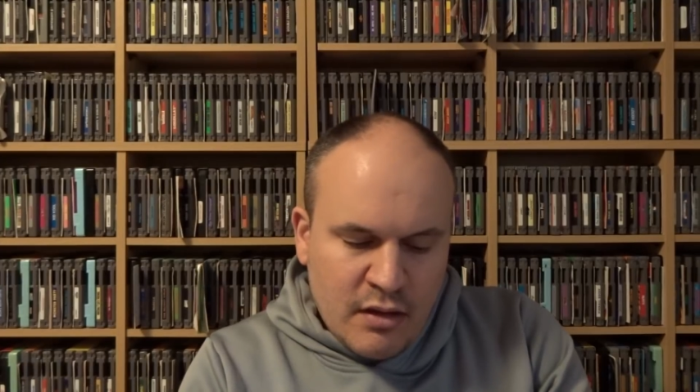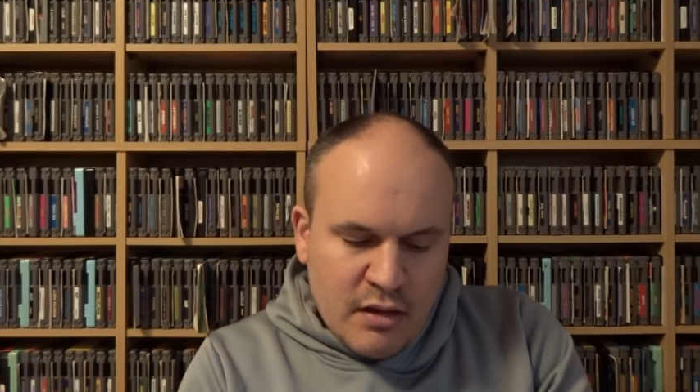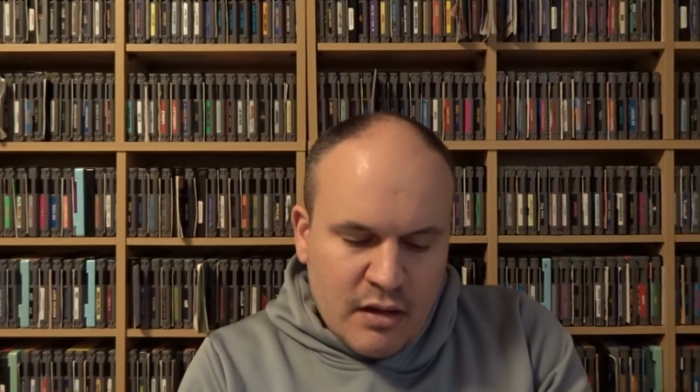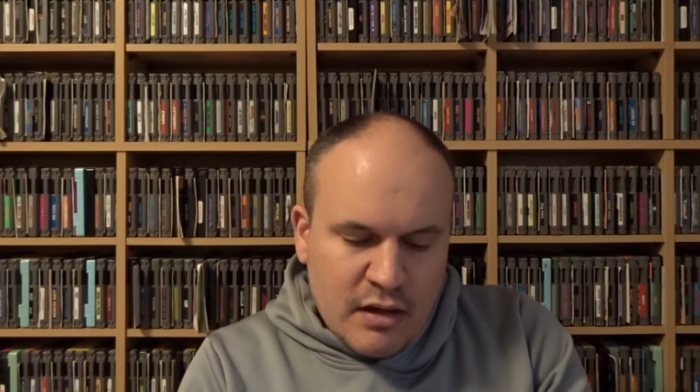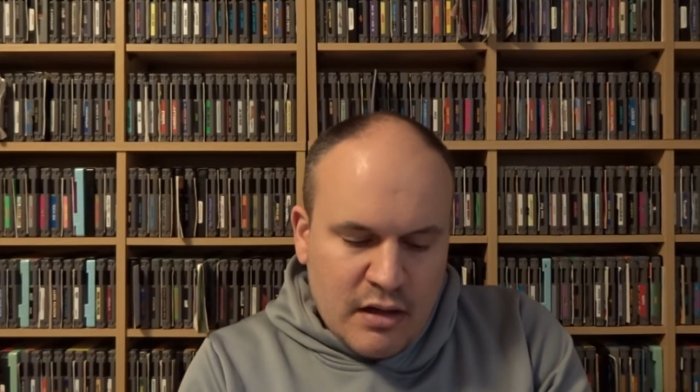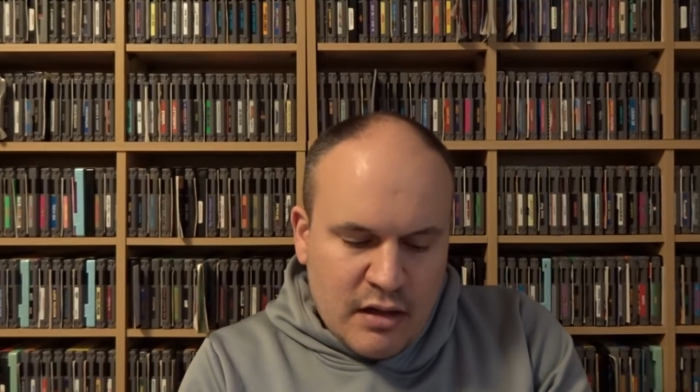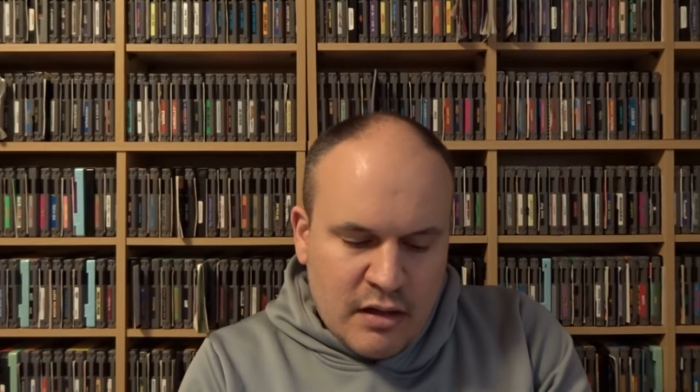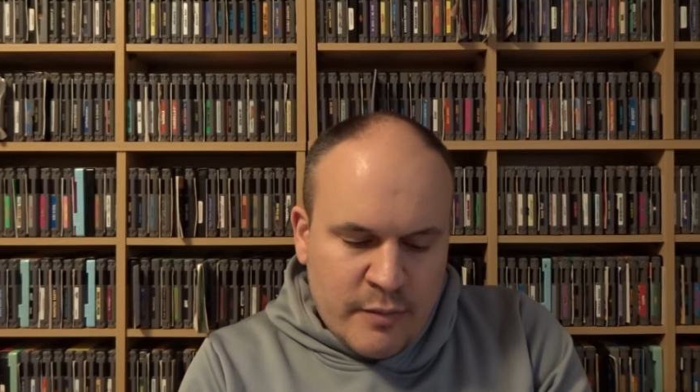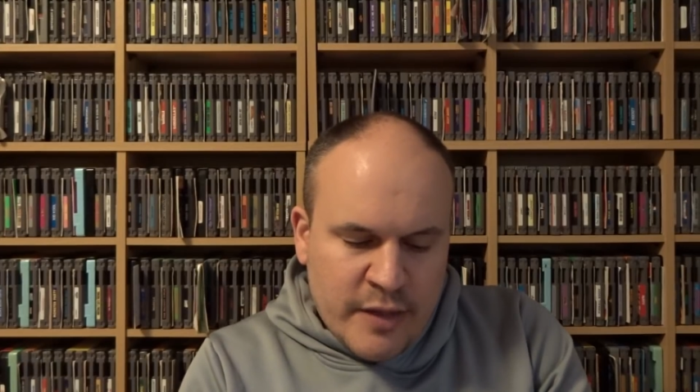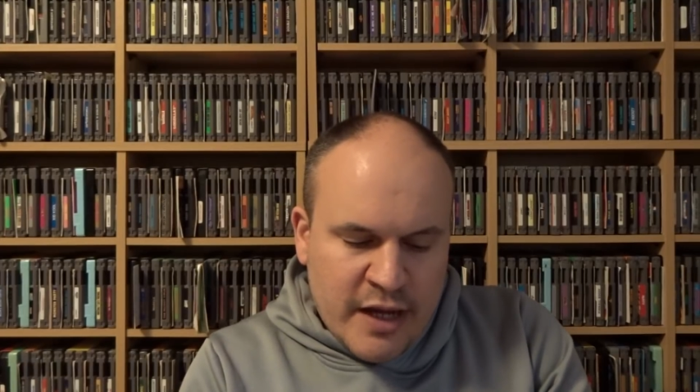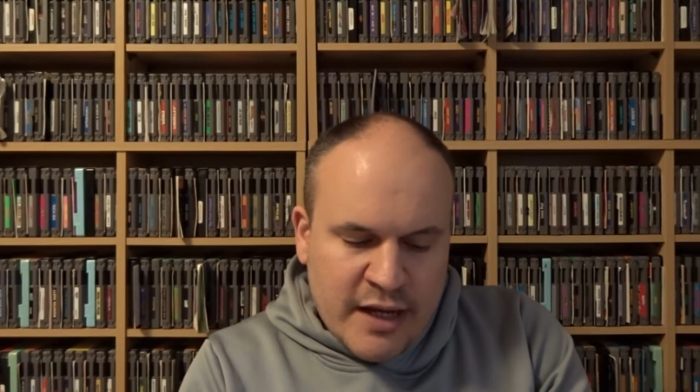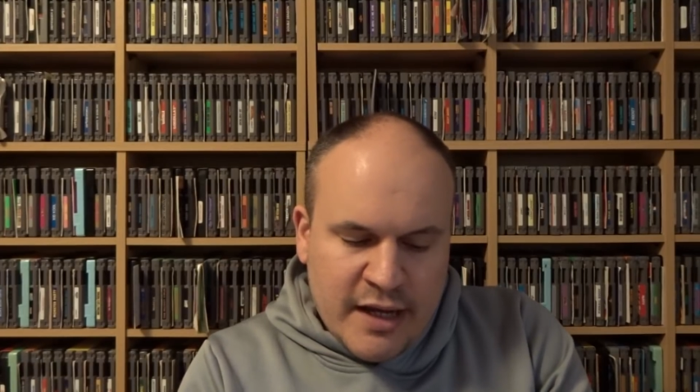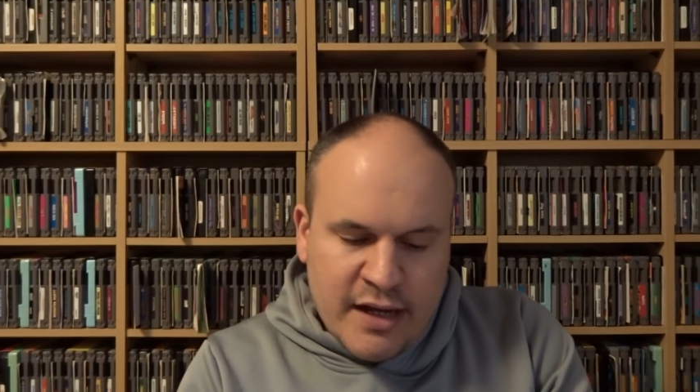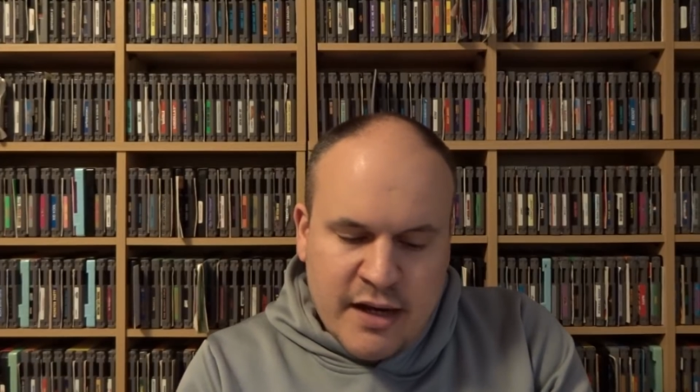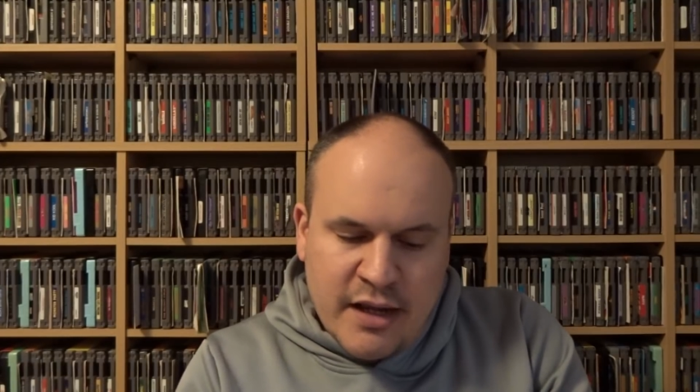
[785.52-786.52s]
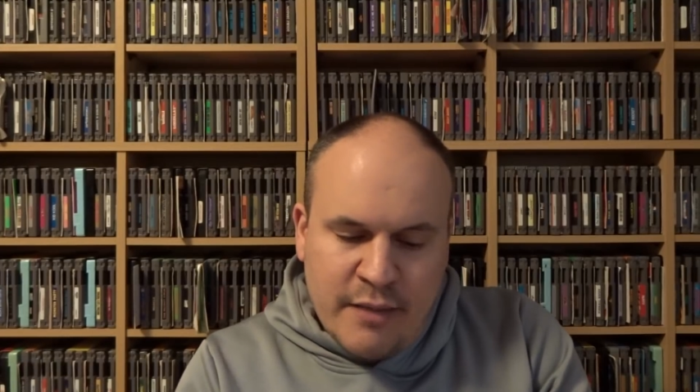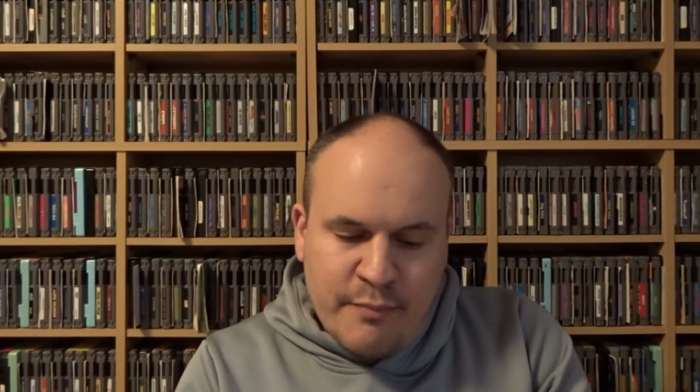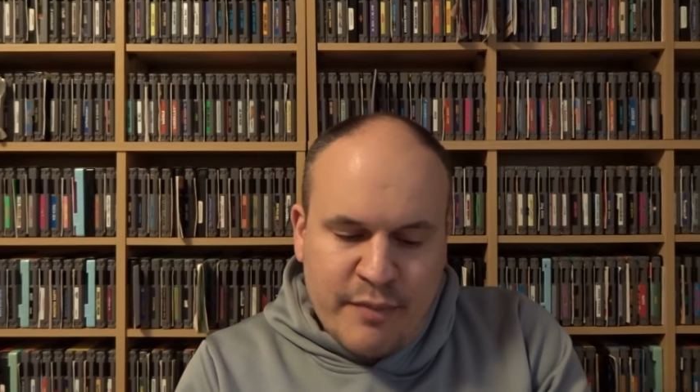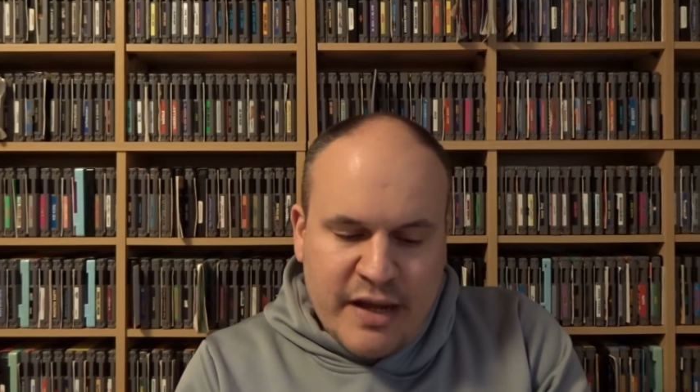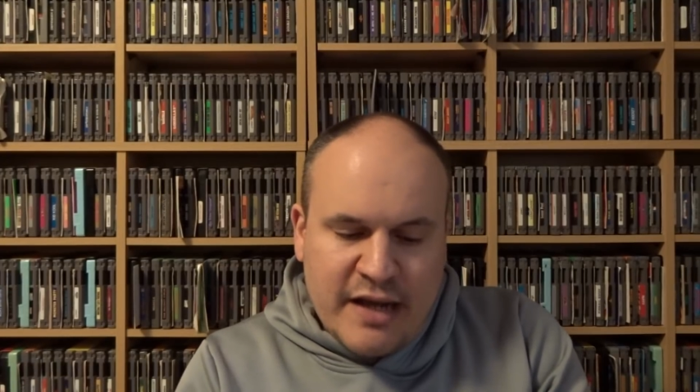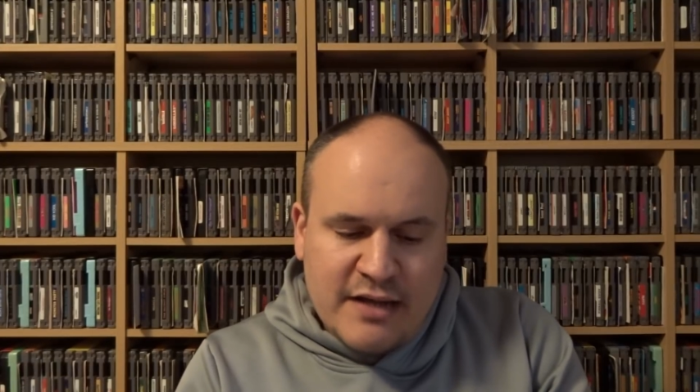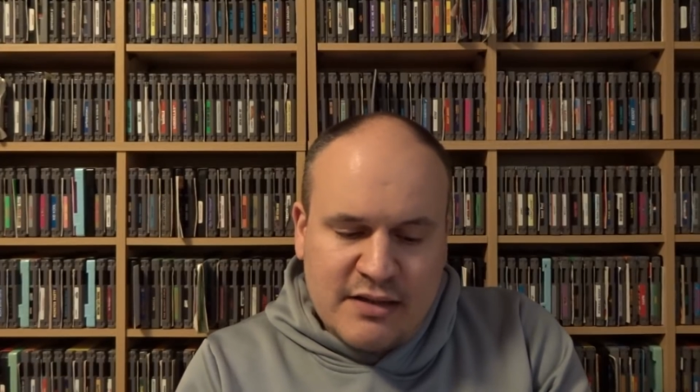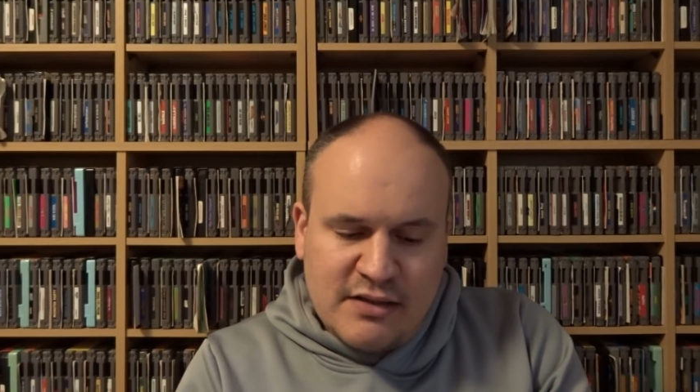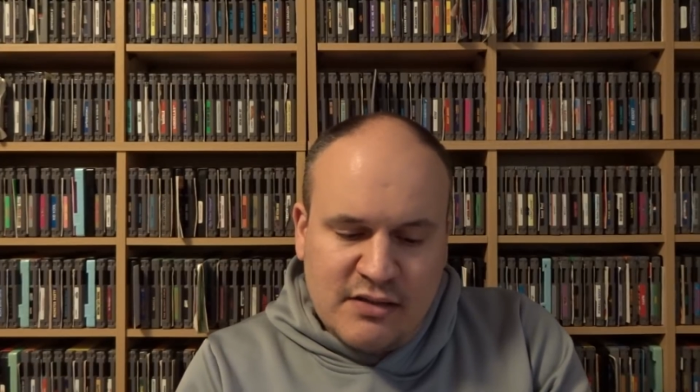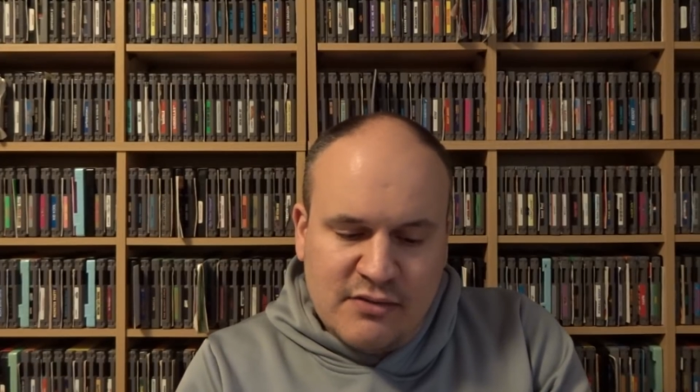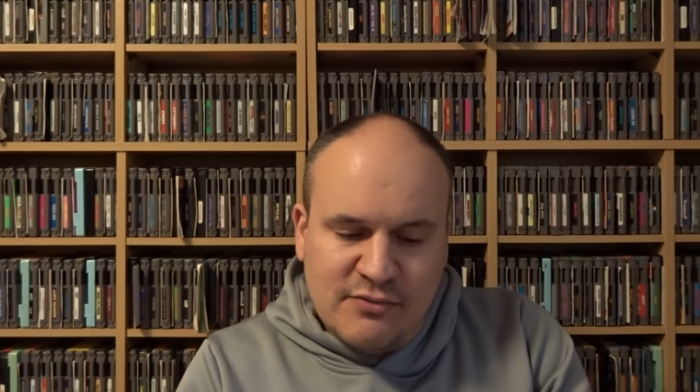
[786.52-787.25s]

I got a box